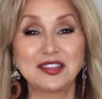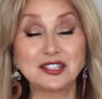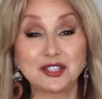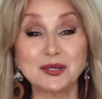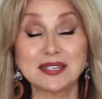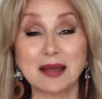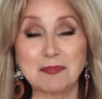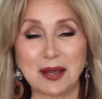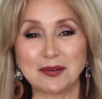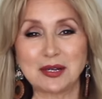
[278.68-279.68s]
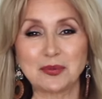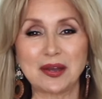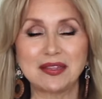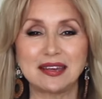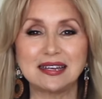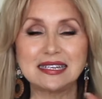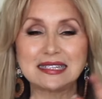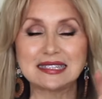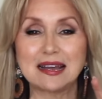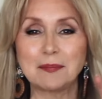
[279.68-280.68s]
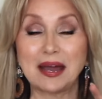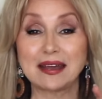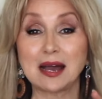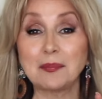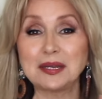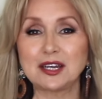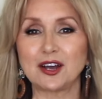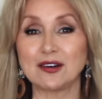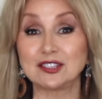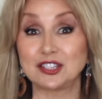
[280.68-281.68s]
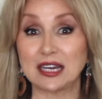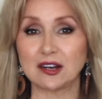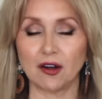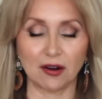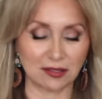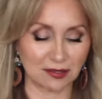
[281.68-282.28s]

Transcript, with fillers: The shoes I paired it with is by a company called Gen Art